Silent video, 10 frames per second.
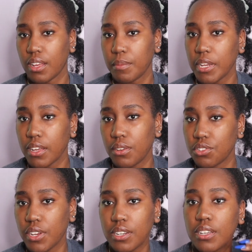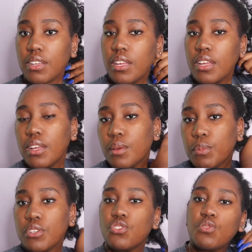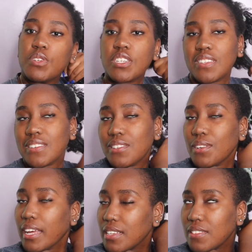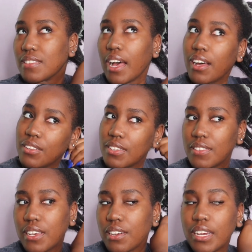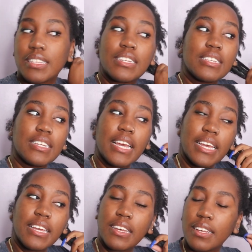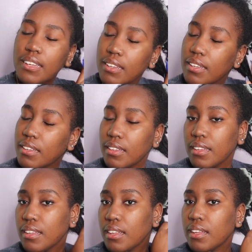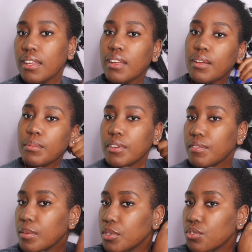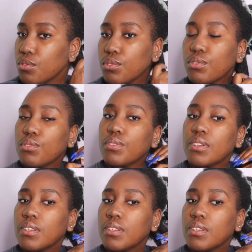I'm not gonna try to put too much because I still gotta style this hair at the end of the day. But rub it through